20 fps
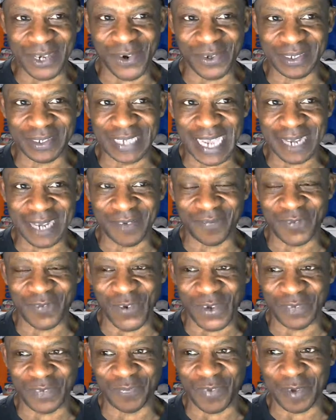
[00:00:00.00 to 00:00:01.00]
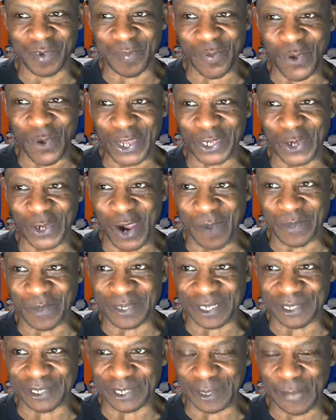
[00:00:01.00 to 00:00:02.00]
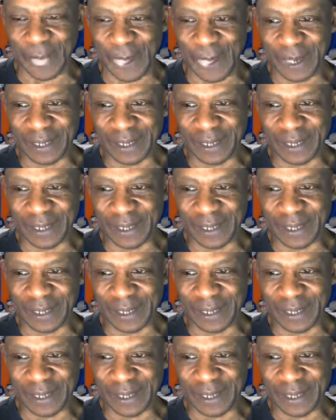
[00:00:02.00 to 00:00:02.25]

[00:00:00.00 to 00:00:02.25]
tandem for us for the point guard position.